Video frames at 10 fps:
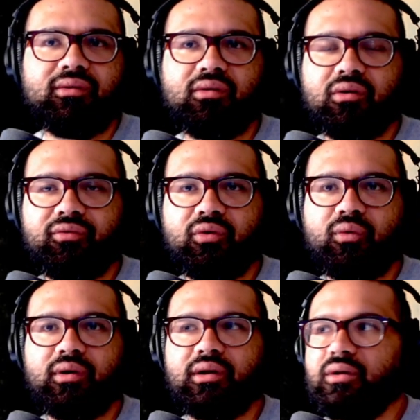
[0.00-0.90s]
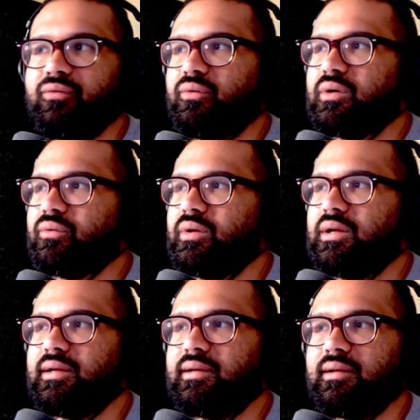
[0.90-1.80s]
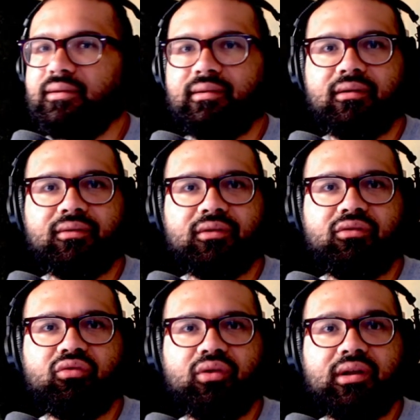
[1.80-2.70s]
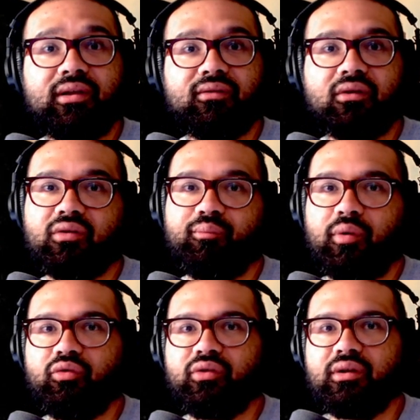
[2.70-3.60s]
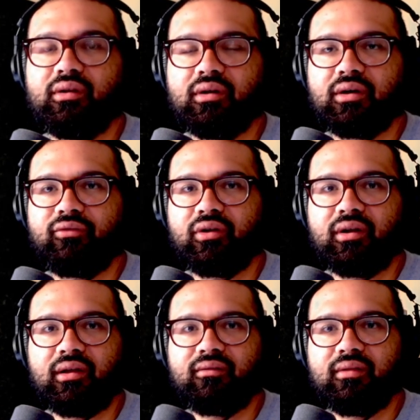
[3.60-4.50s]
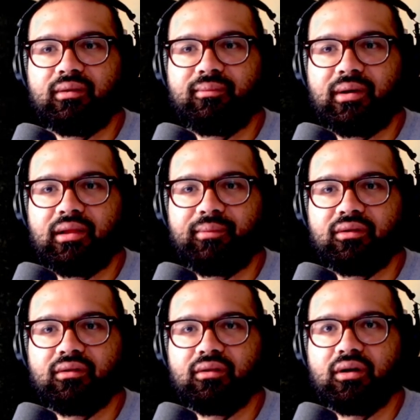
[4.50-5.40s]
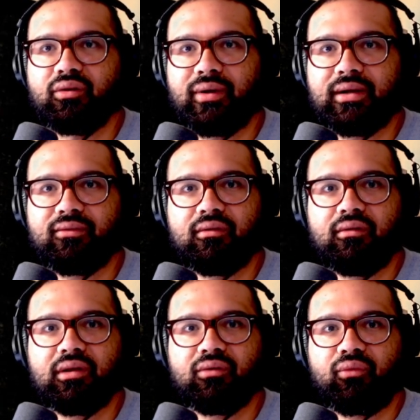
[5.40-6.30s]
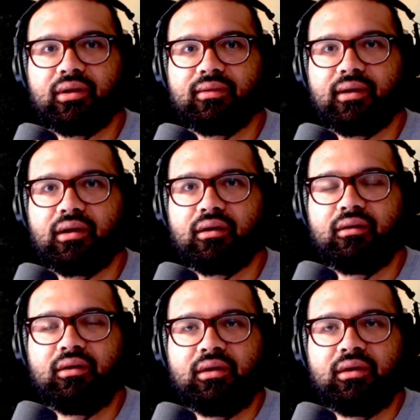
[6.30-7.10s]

So if you wanna read it, it's here on the screen. It's also posted very nicely by them on Reddit, so you can read it there.